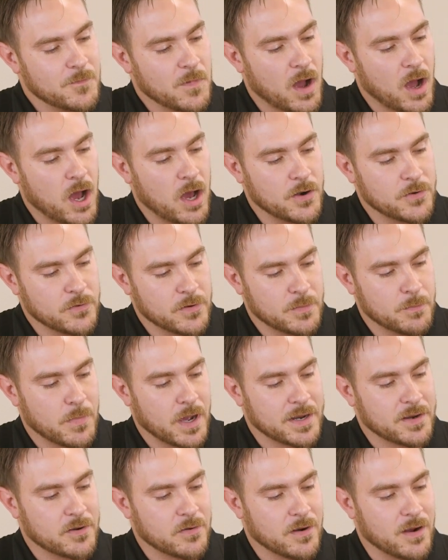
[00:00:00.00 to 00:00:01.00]
100
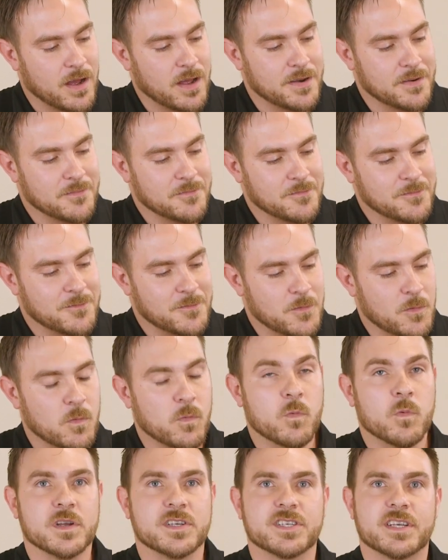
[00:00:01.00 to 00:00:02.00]
micron,
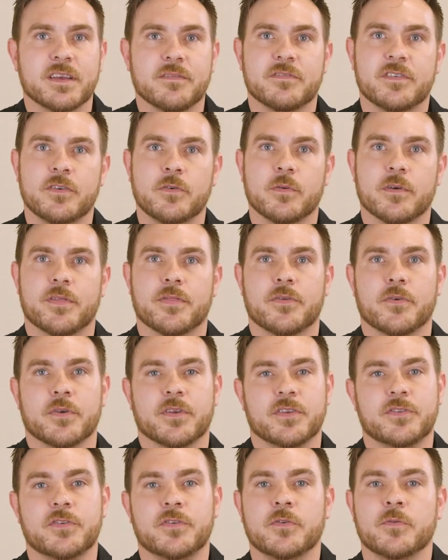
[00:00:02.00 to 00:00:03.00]
which gives you a
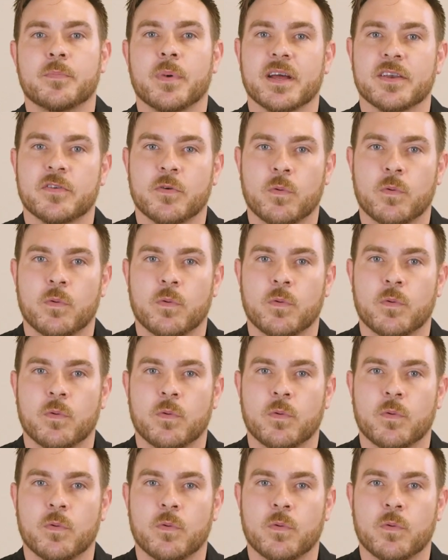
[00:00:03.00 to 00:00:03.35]
32 by